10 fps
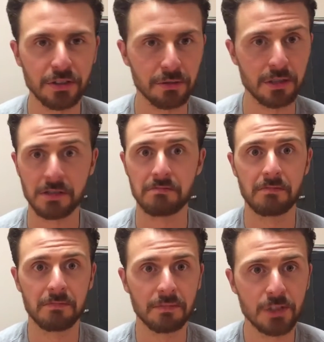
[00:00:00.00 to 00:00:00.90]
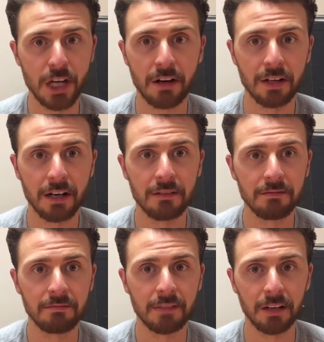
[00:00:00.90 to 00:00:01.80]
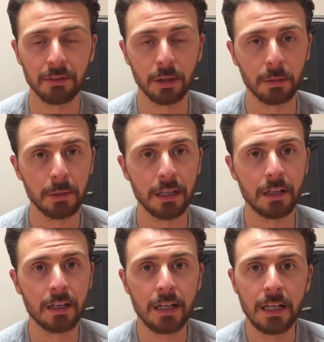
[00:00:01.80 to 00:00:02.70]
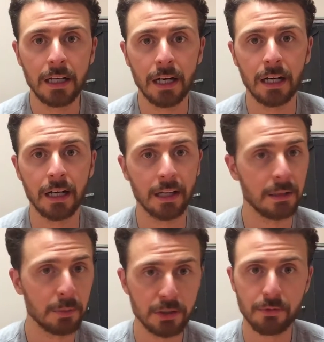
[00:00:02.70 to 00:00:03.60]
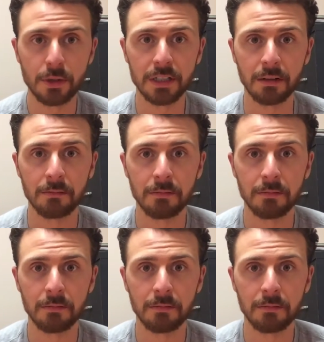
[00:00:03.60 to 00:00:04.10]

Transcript: So just chow down, have a little bit, and then put your fork down.